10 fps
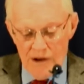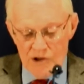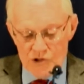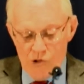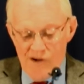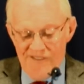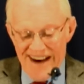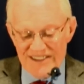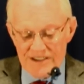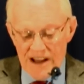So
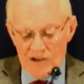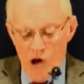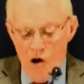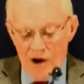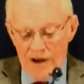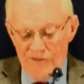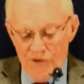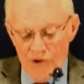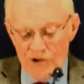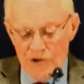affectionately longing
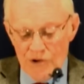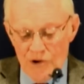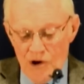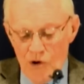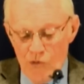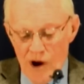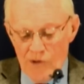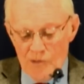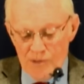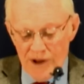for you, we
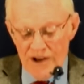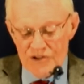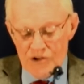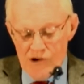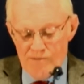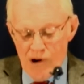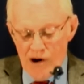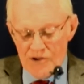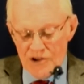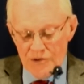were pleased to
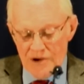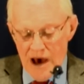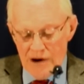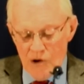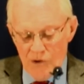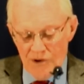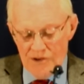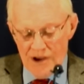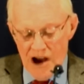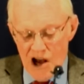impart to you not only
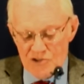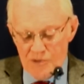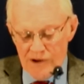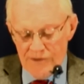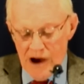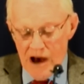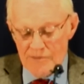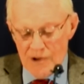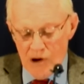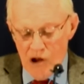the gospel of
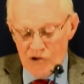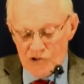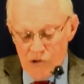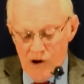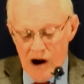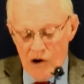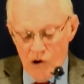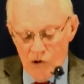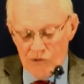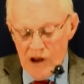God, but also our
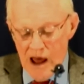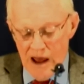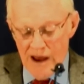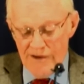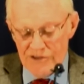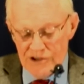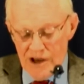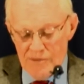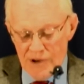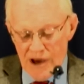own lives,
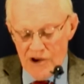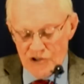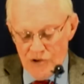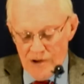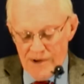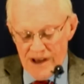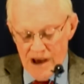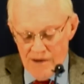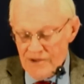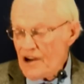because you had
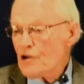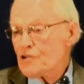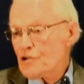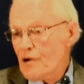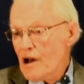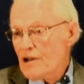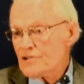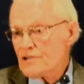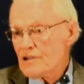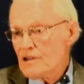become dear to
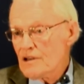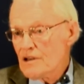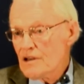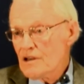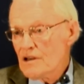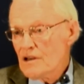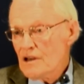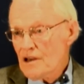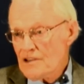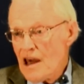us.
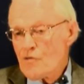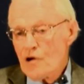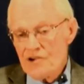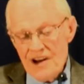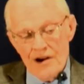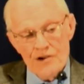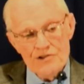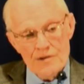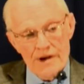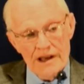And they were dear
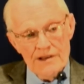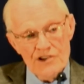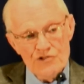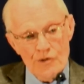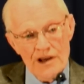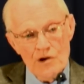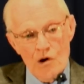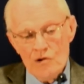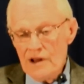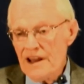to me, these sweet
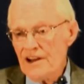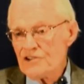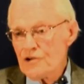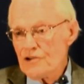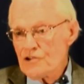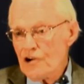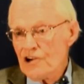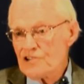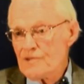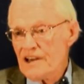old ladies who
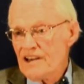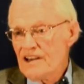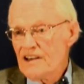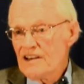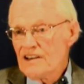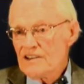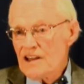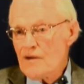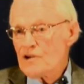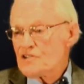encouraged me.
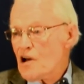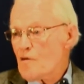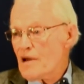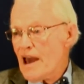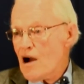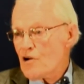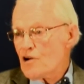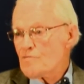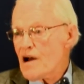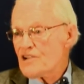They would tell me how
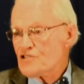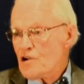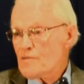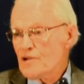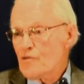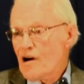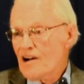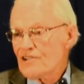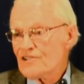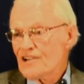good my sermon
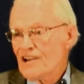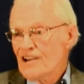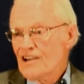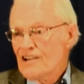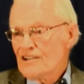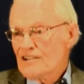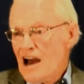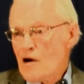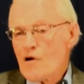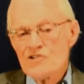was.
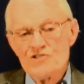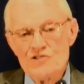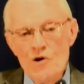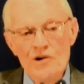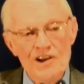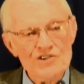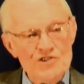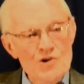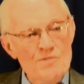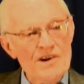I wasn't totally
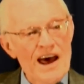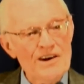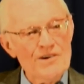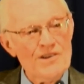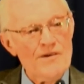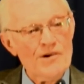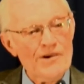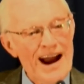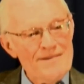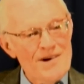stupid. I knew they were
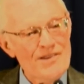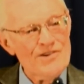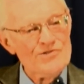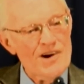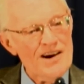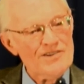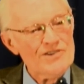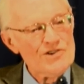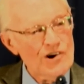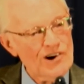grandmothers trying to
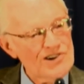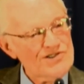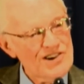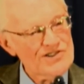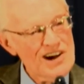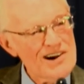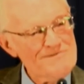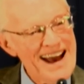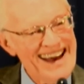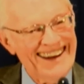encourage this young
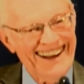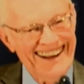man.